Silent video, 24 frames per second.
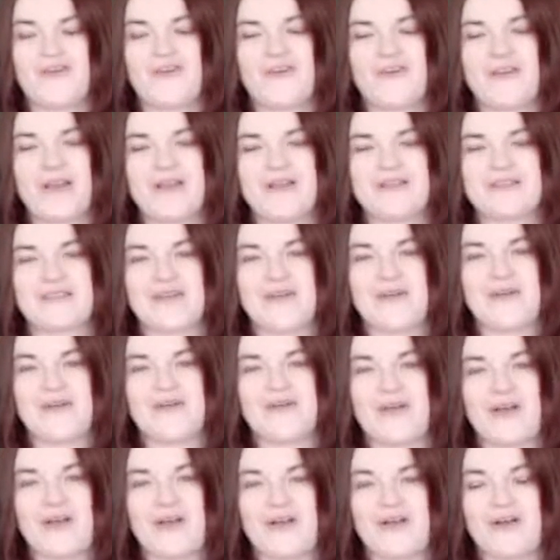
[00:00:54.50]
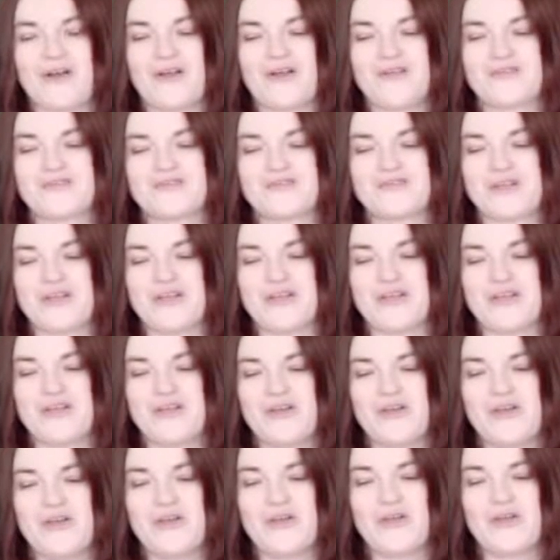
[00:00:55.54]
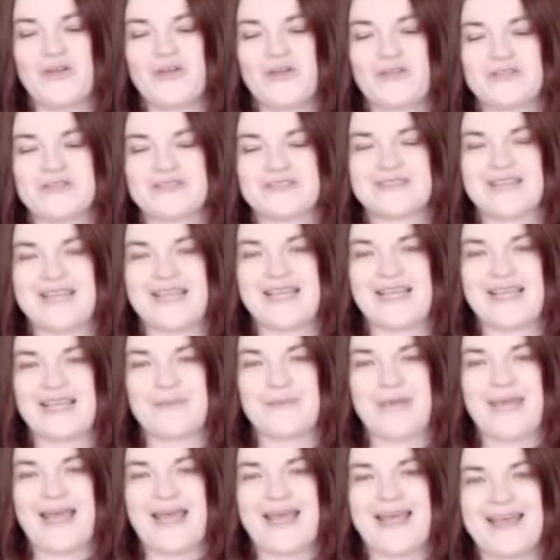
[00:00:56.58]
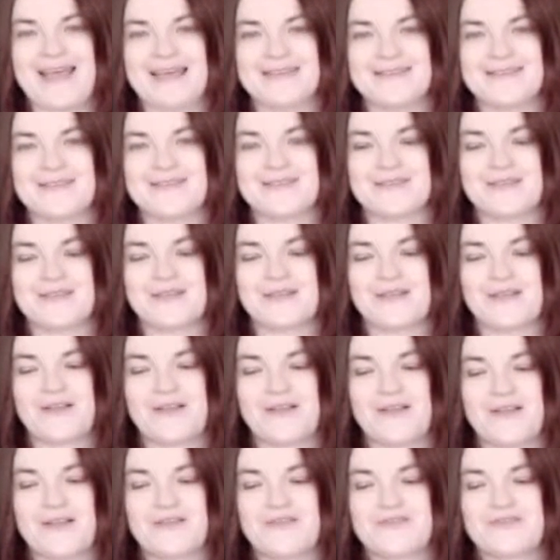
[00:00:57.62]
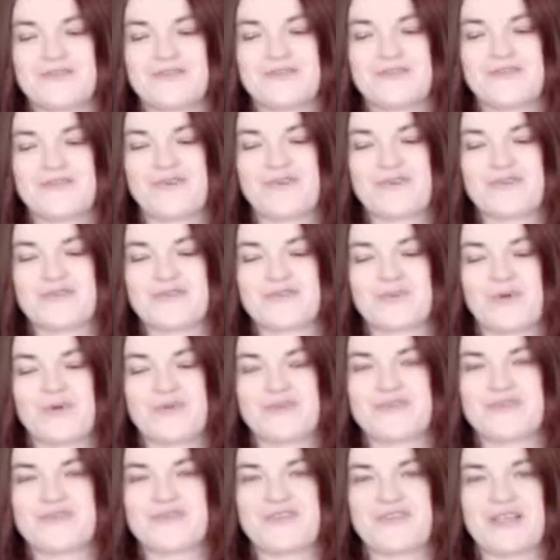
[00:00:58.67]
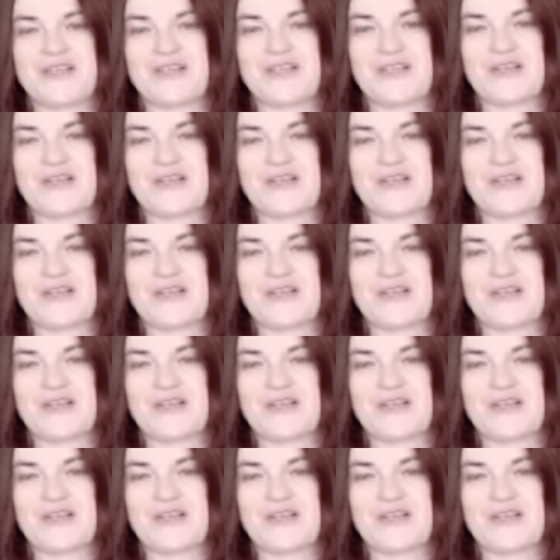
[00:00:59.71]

write down a country whose name is, so the first one's 3